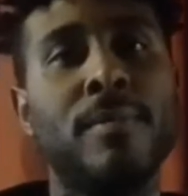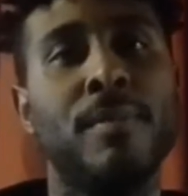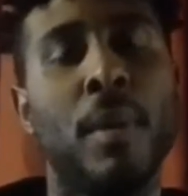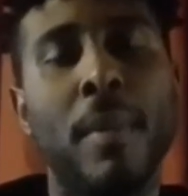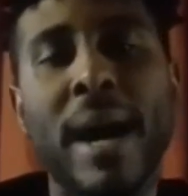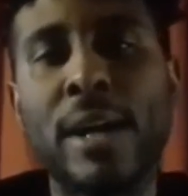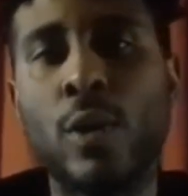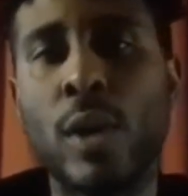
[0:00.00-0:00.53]
But
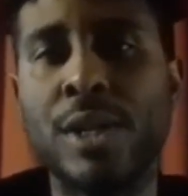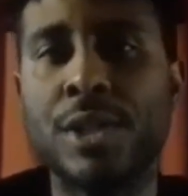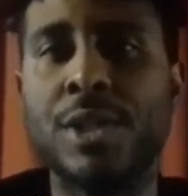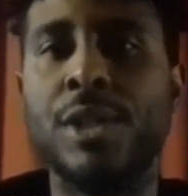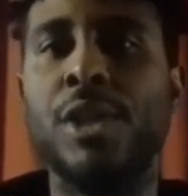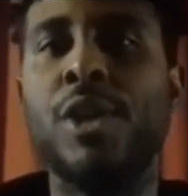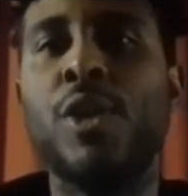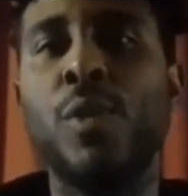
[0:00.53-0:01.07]
my
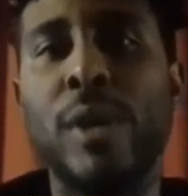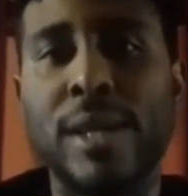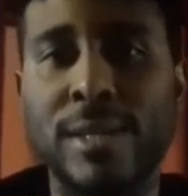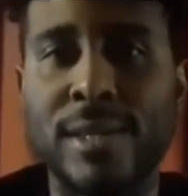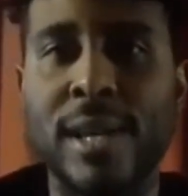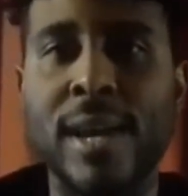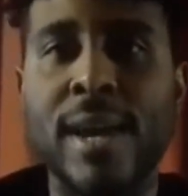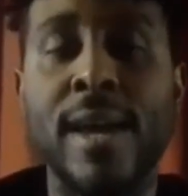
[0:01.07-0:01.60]
question to you
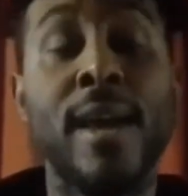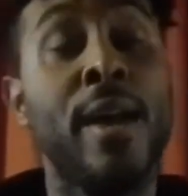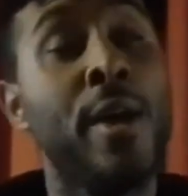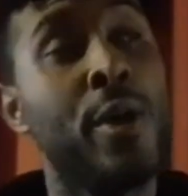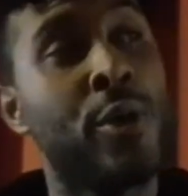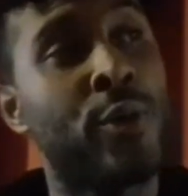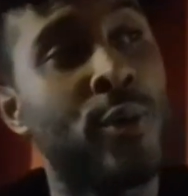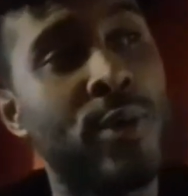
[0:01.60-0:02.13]
is,
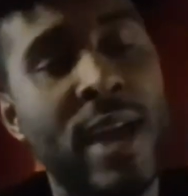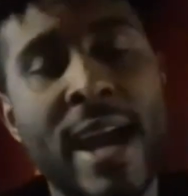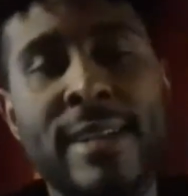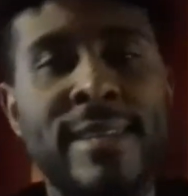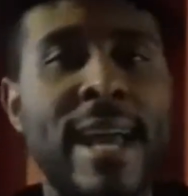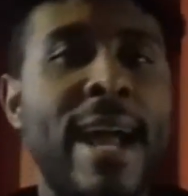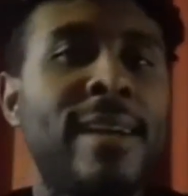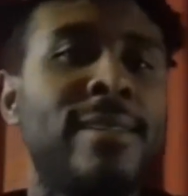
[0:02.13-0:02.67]
through that
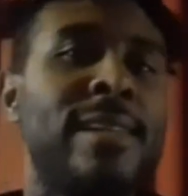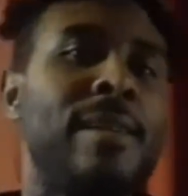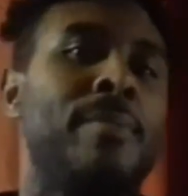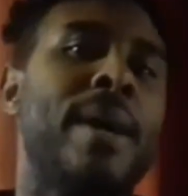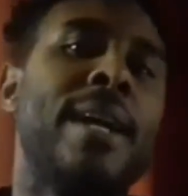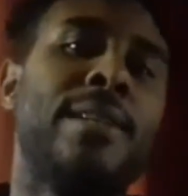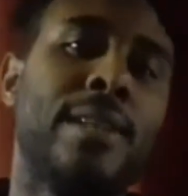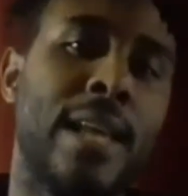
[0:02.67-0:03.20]
tag team
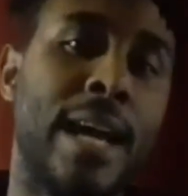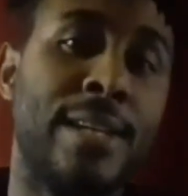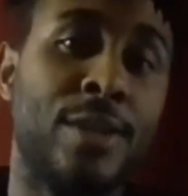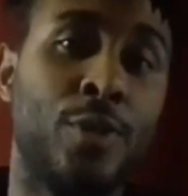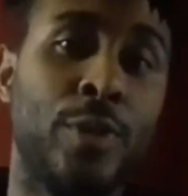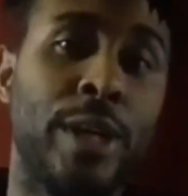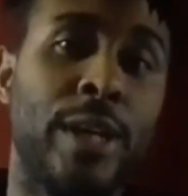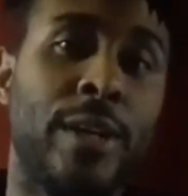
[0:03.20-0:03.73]
match last
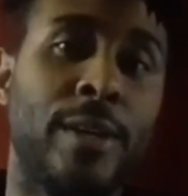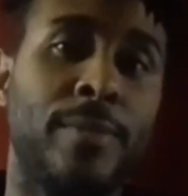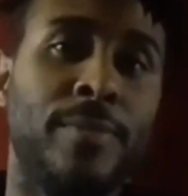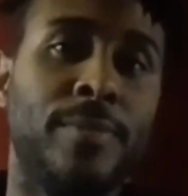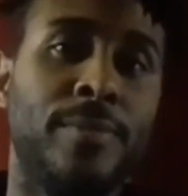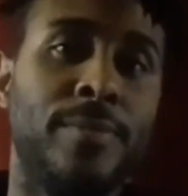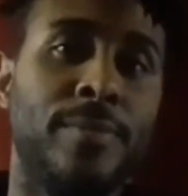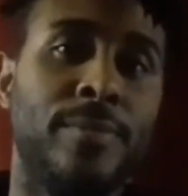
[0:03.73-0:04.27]
week,
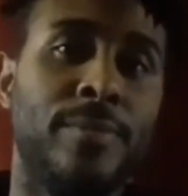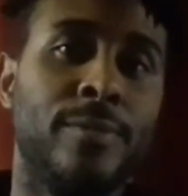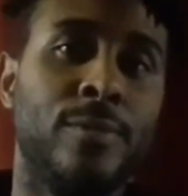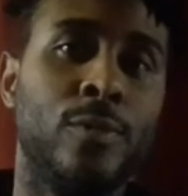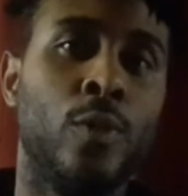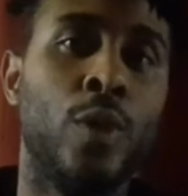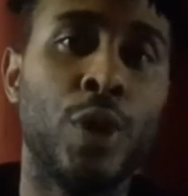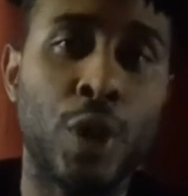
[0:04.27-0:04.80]

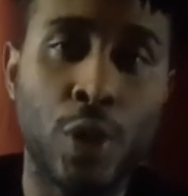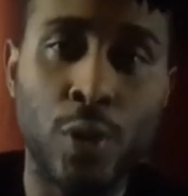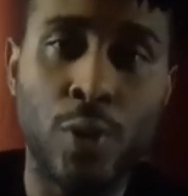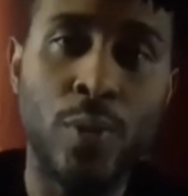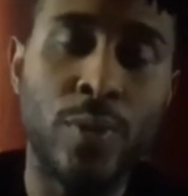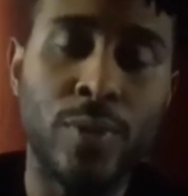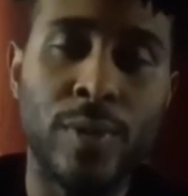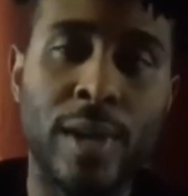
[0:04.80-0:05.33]
where
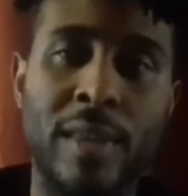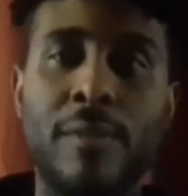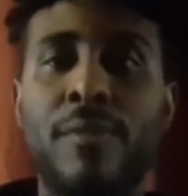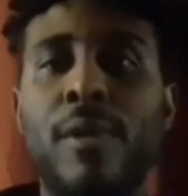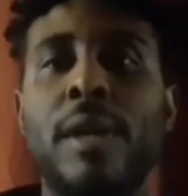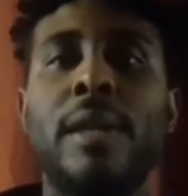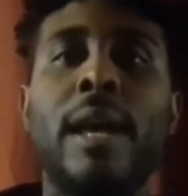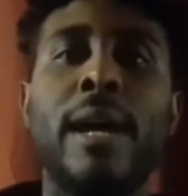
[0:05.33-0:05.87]
you and the
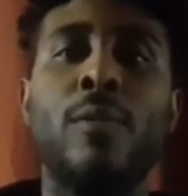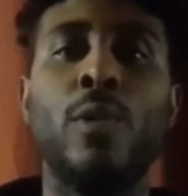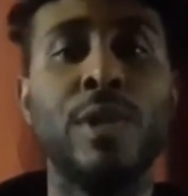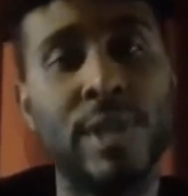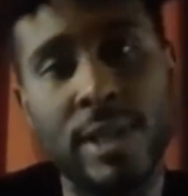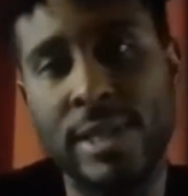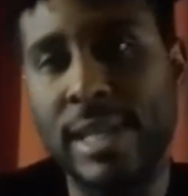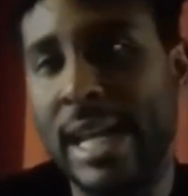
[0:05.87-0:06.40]
front line were
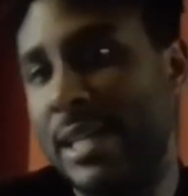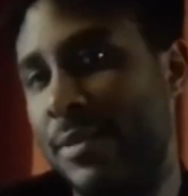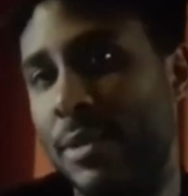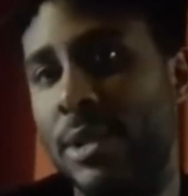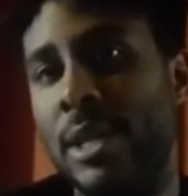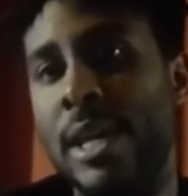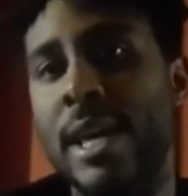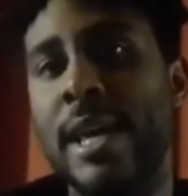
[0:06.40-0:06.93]

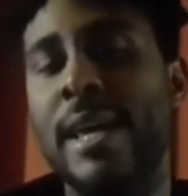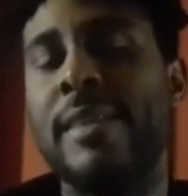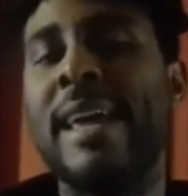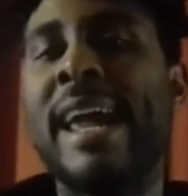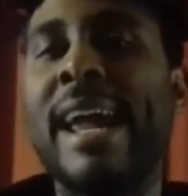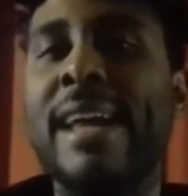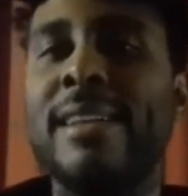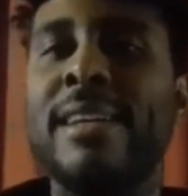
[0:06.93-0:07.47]
successful in the
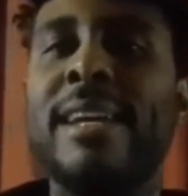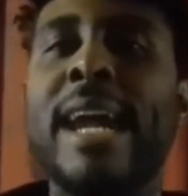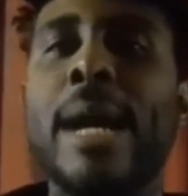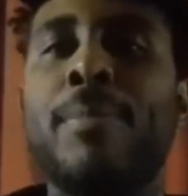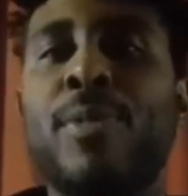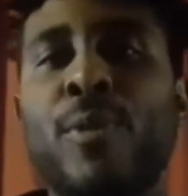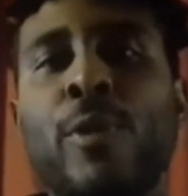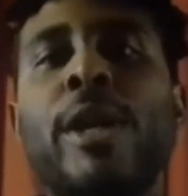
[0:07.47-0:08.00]

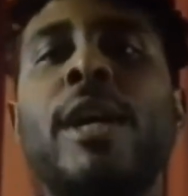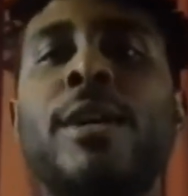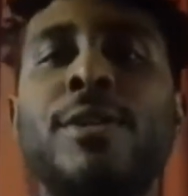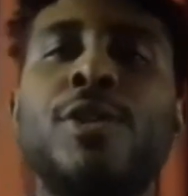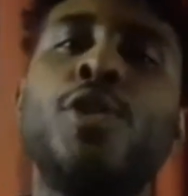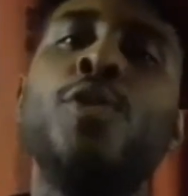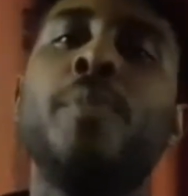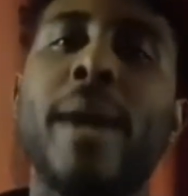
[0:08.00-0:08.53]
handicap
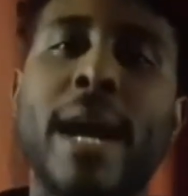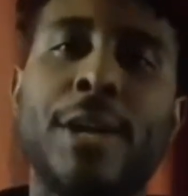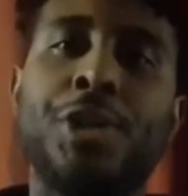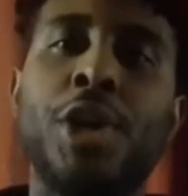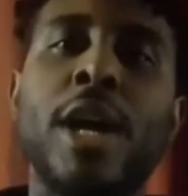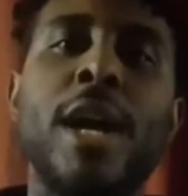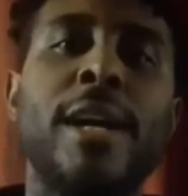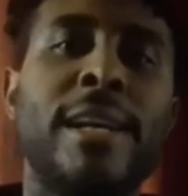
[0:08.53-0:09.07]
3-on-2
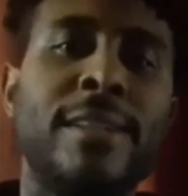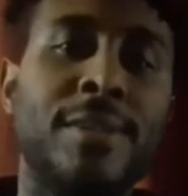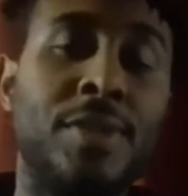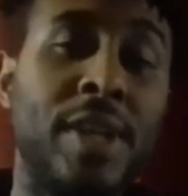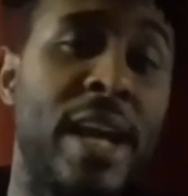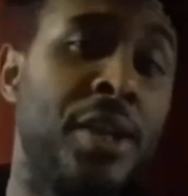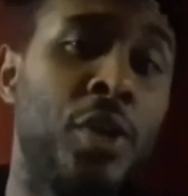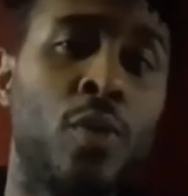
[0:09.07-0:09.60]
match against
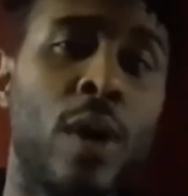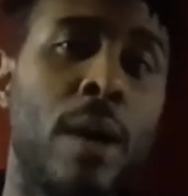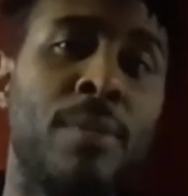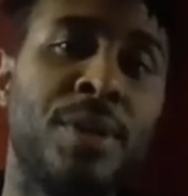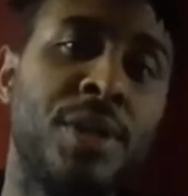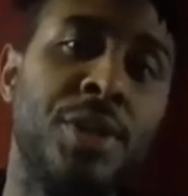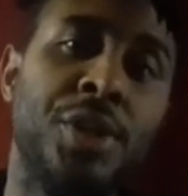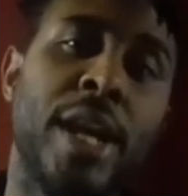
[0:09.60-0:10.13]
Daniel
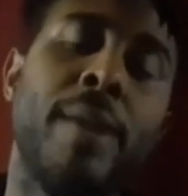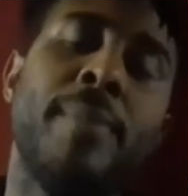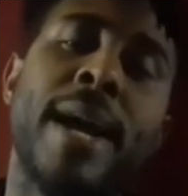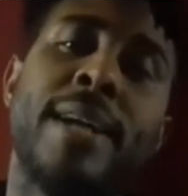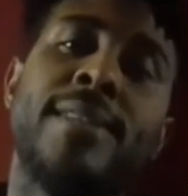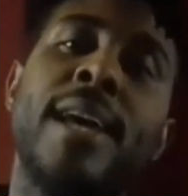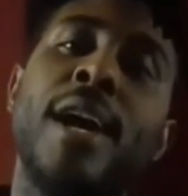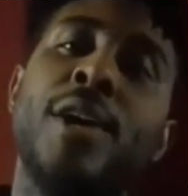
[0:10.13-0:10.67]
Roberts and
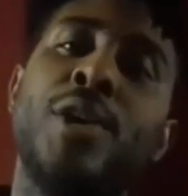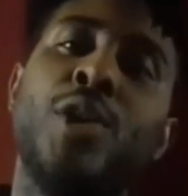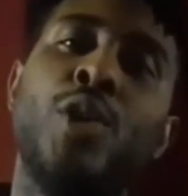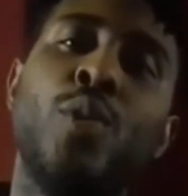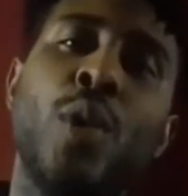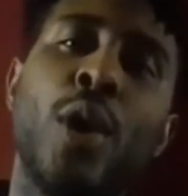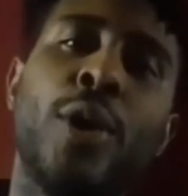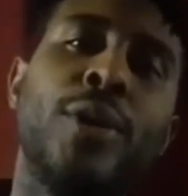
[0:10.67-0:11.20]
J-Max,
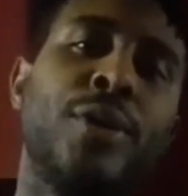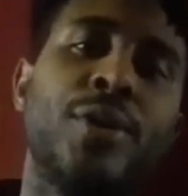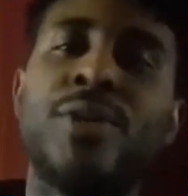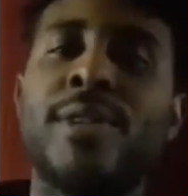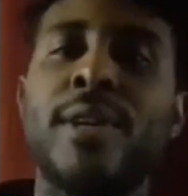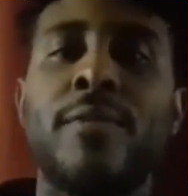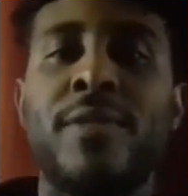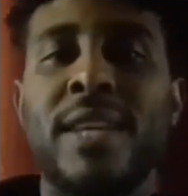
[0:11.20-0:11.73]
you earned
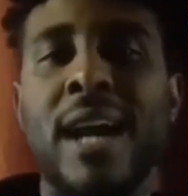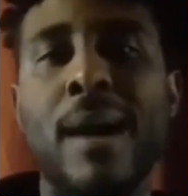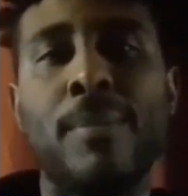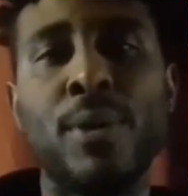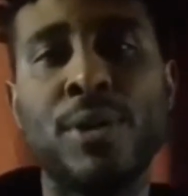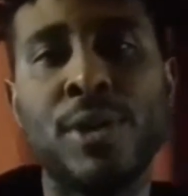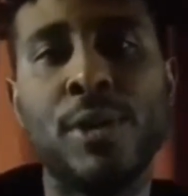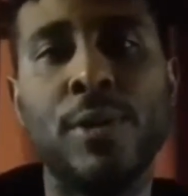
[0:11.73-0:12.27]
yourself the
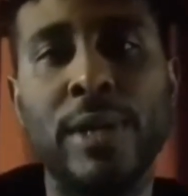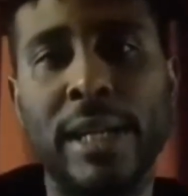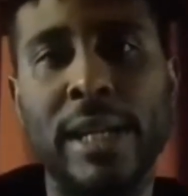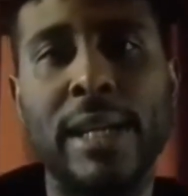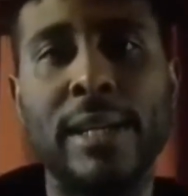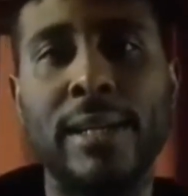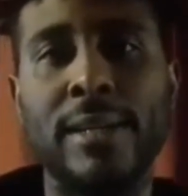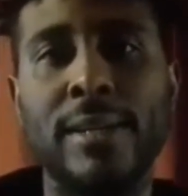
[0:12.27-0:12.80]

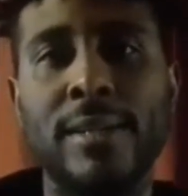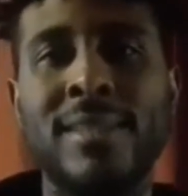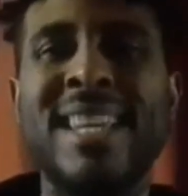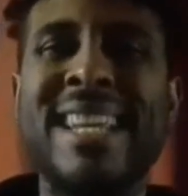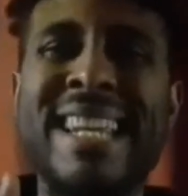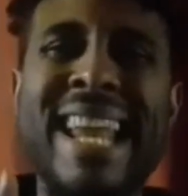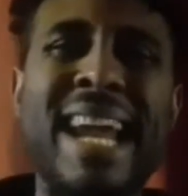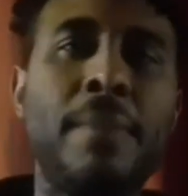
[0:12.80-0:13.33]
opportunity to
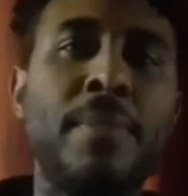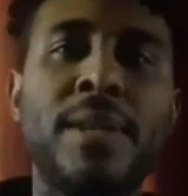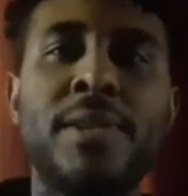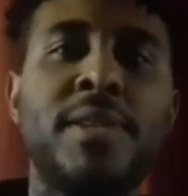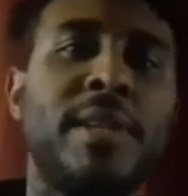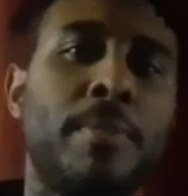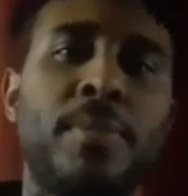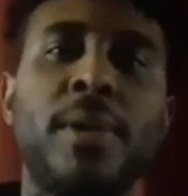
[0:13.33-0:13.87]
name the
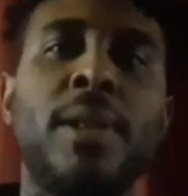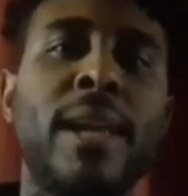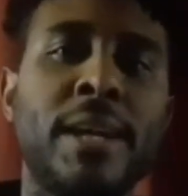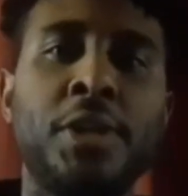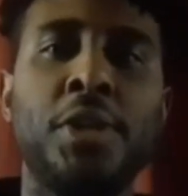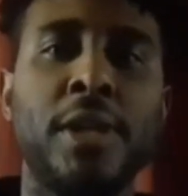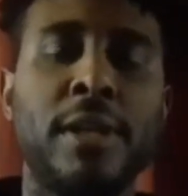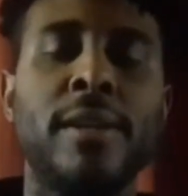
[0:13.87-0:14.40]

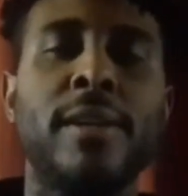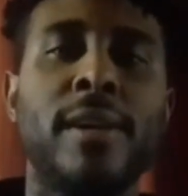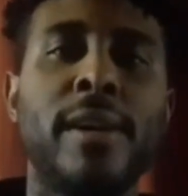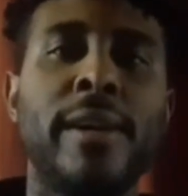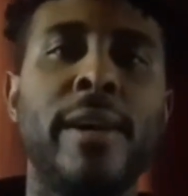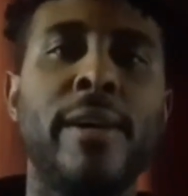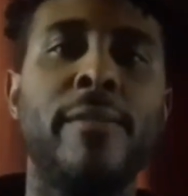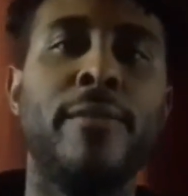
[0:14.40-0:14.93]
stipulation
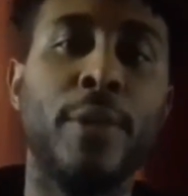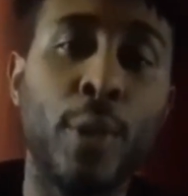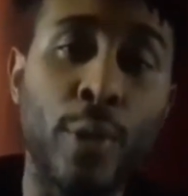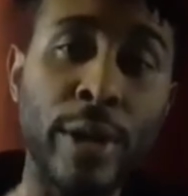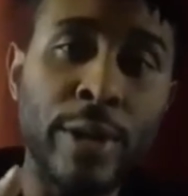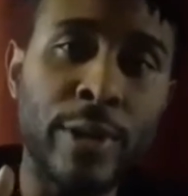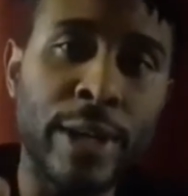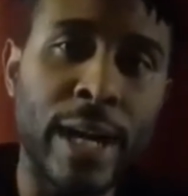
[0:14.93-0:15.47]
for
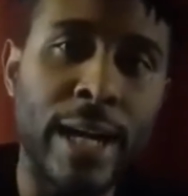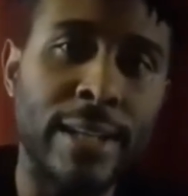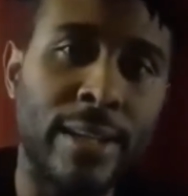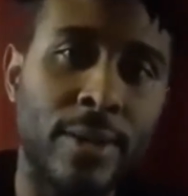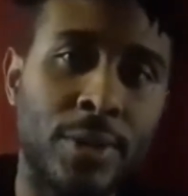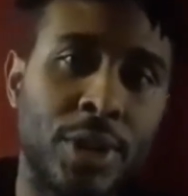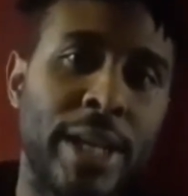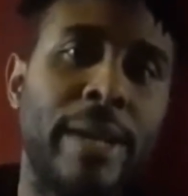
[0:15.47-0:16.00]
your
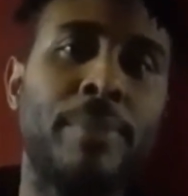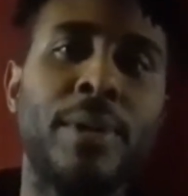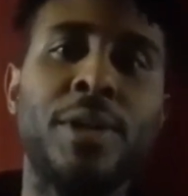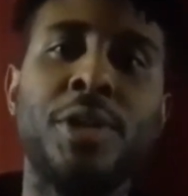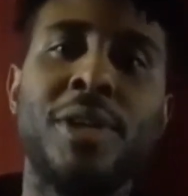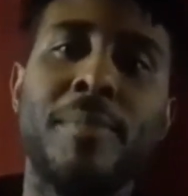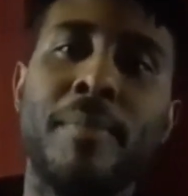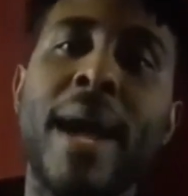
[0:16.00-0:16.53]
Intercontinental
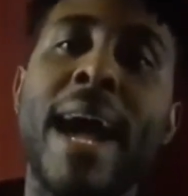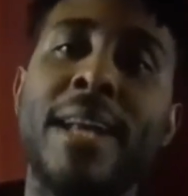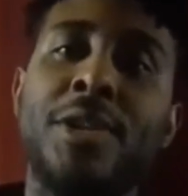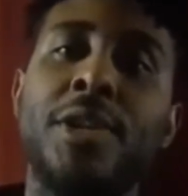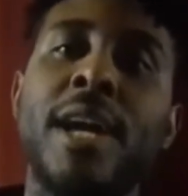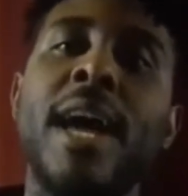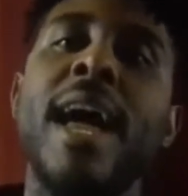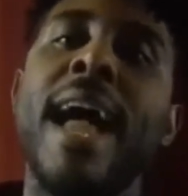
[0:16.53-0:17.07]
Championship
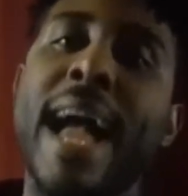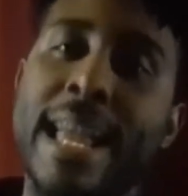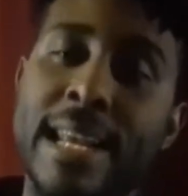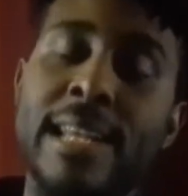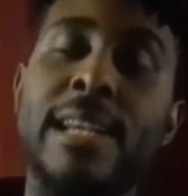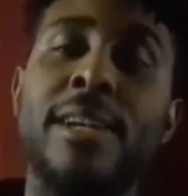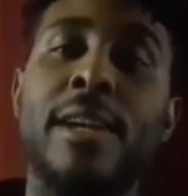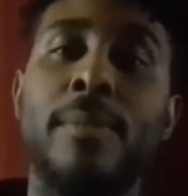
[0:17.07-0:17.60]
match at
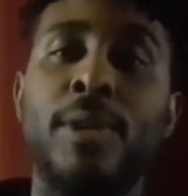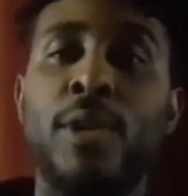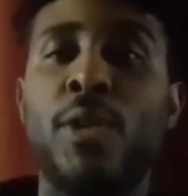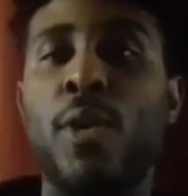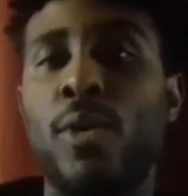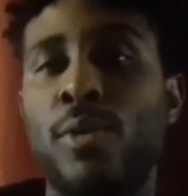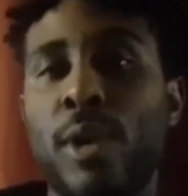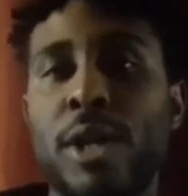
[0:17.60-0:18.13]
NEW
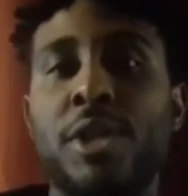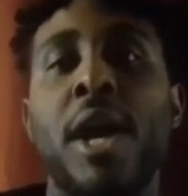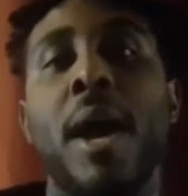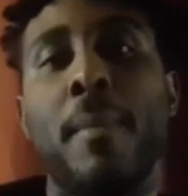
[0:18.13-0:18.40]
Gold Rush.